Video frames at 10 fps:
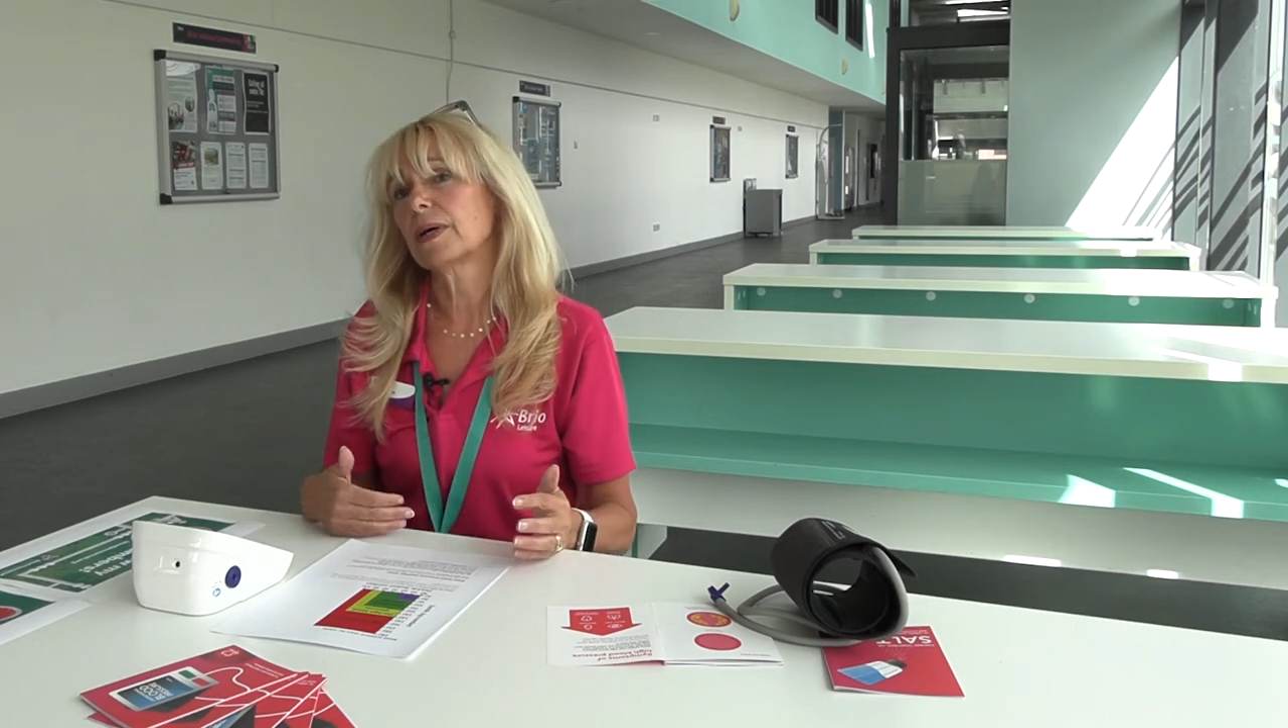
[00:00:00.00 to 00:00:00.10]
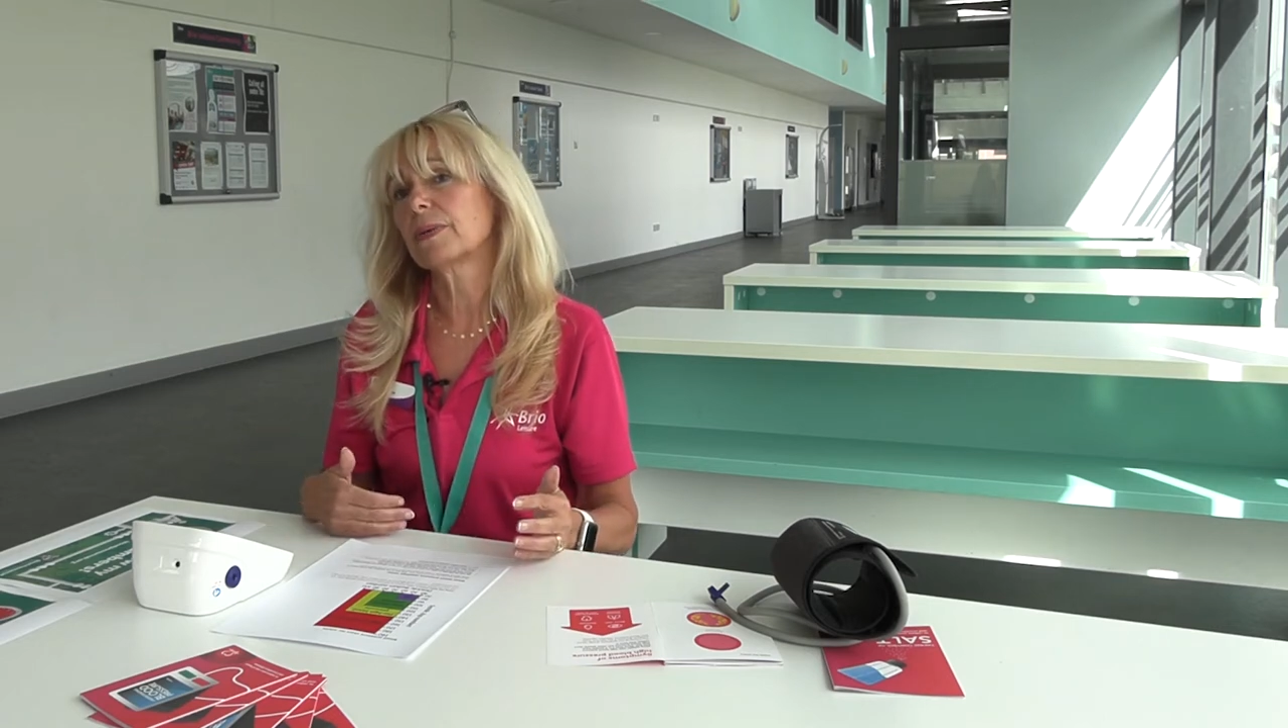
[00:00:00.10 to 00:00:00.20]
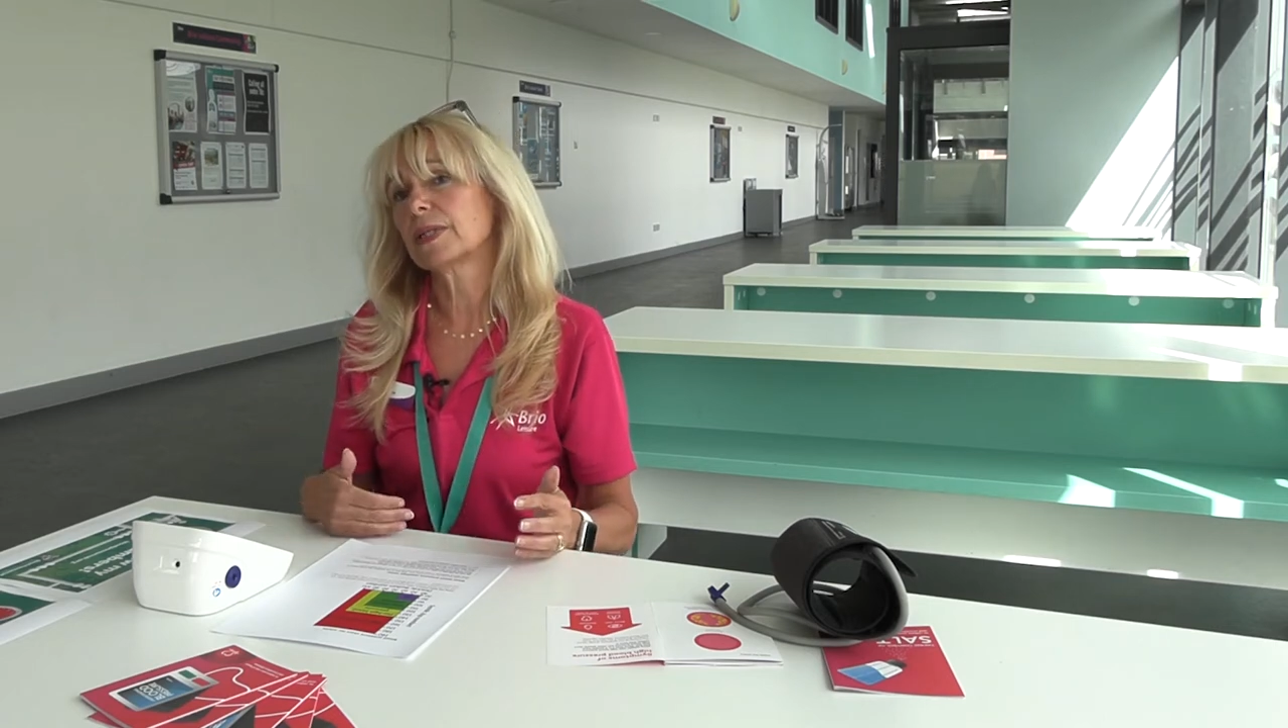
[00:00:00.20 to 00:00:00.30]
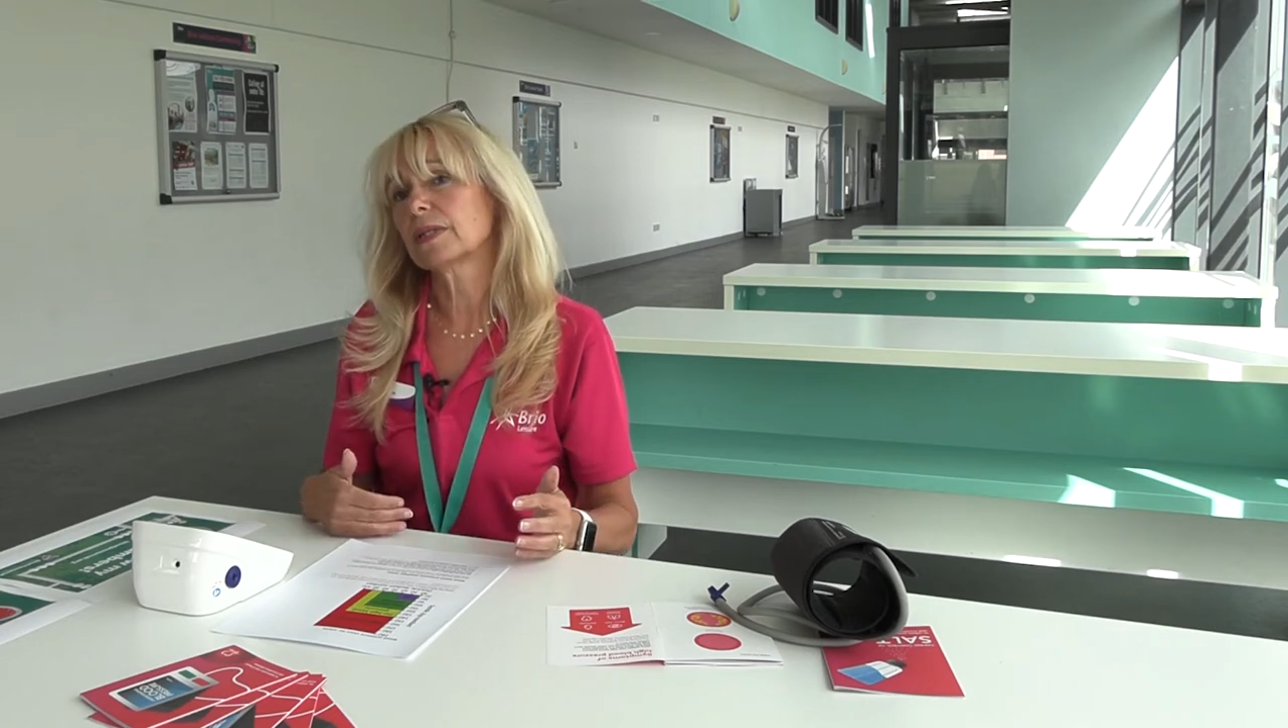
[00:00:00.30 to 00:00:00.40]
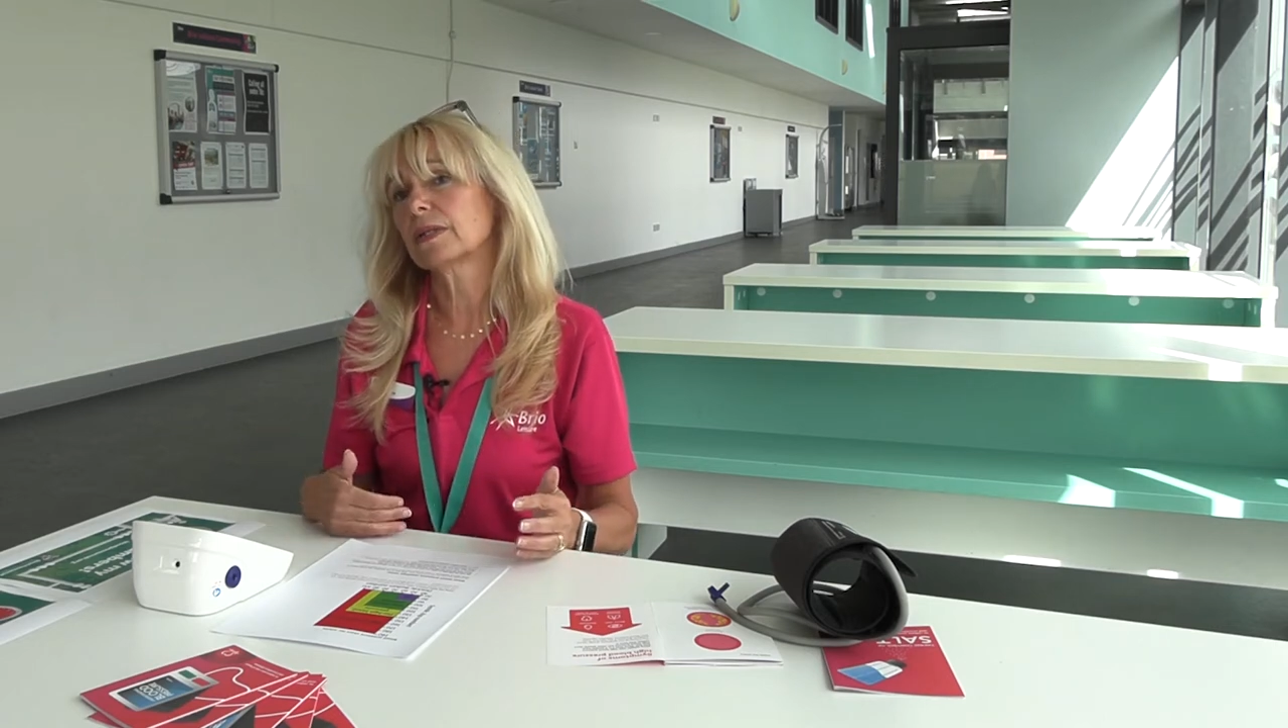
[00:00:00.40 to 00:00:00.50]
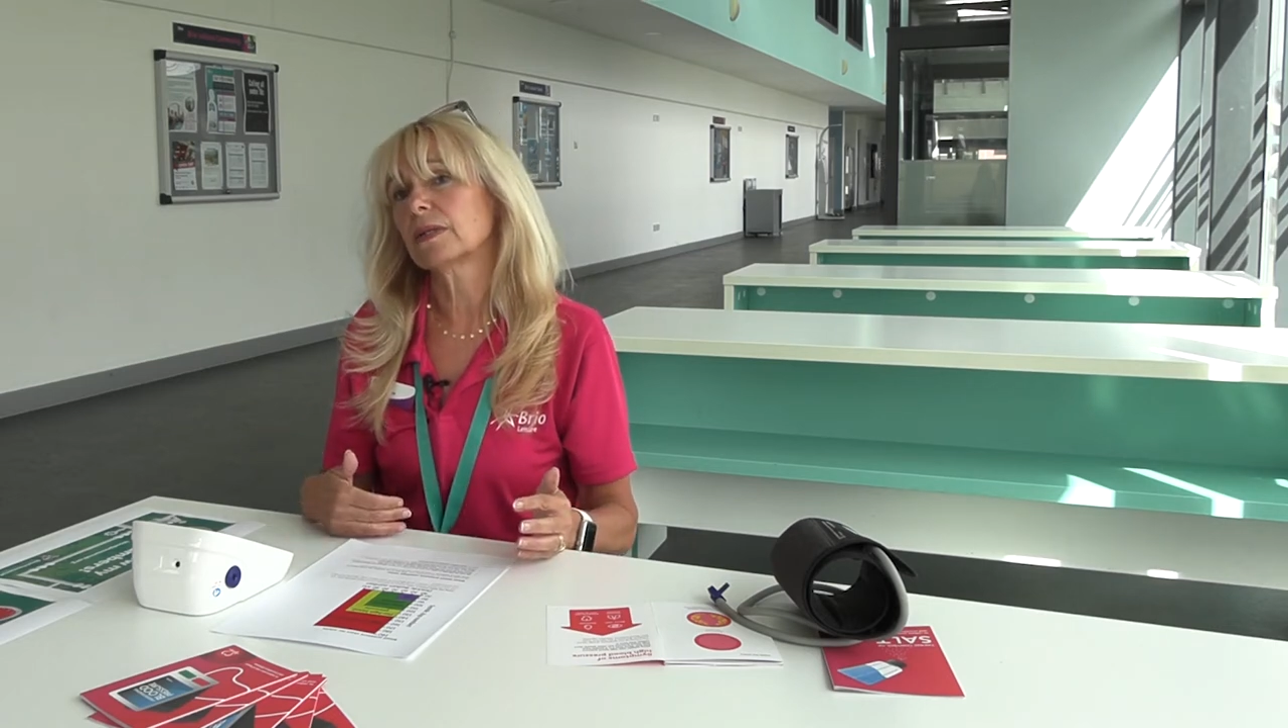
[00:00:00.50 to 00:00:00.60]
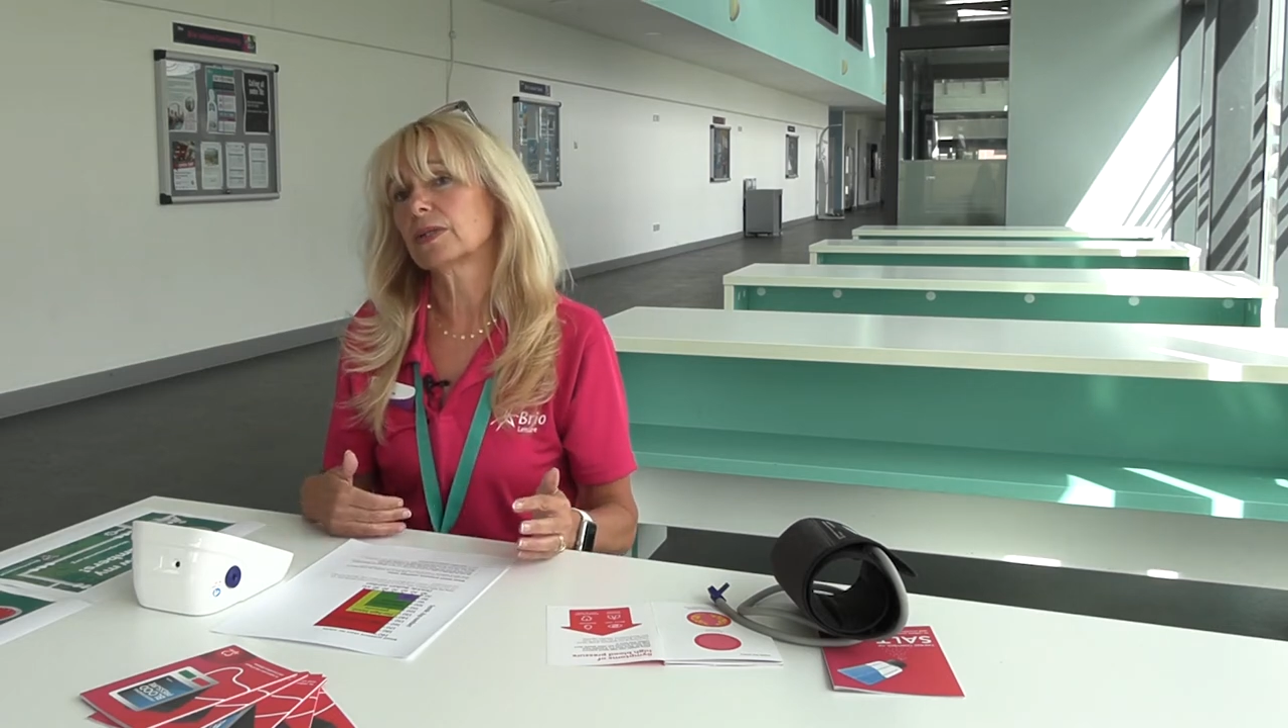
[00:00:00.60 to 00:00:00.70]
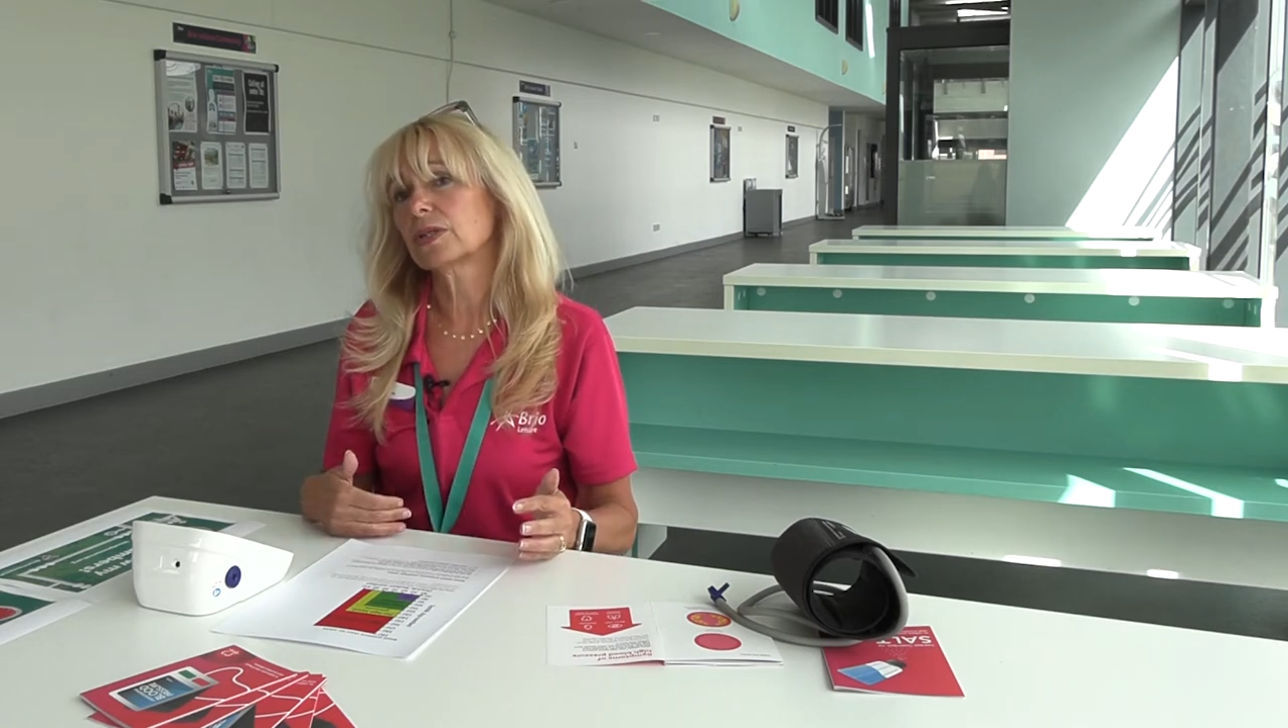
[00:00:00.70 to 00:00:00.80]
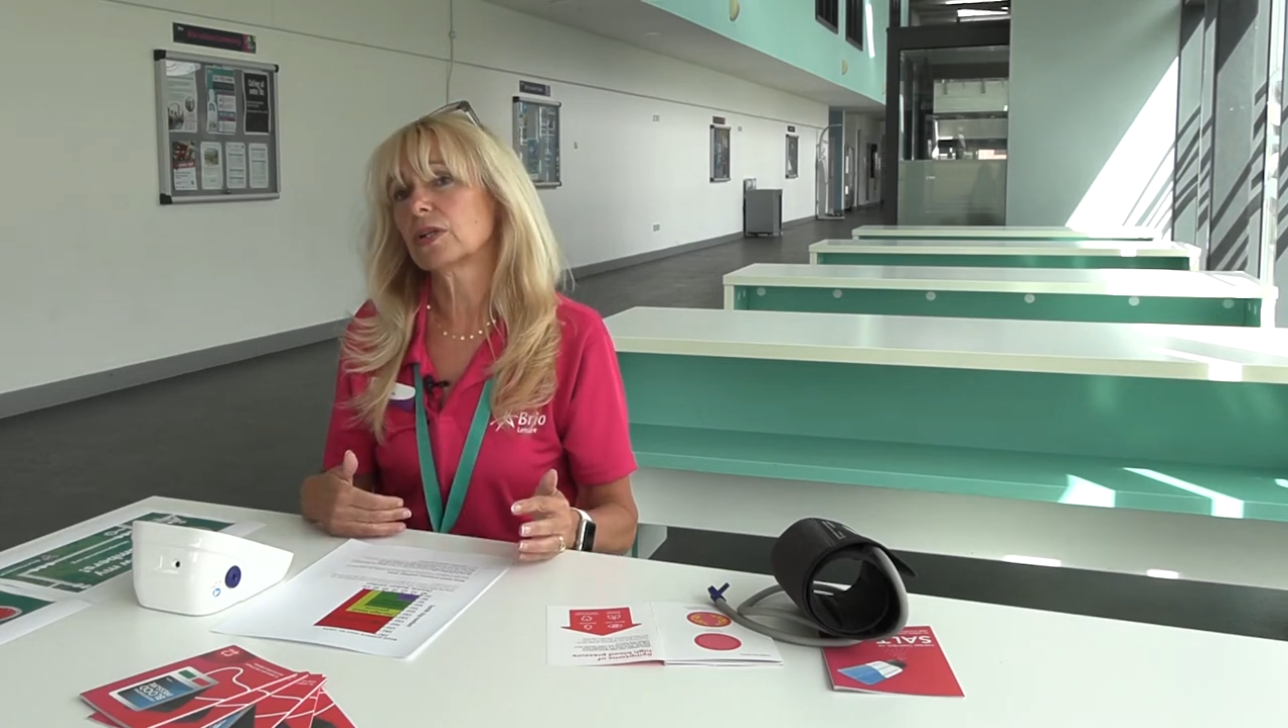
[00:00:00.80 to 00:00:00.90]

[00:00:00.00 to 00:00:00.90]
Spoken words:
maybe to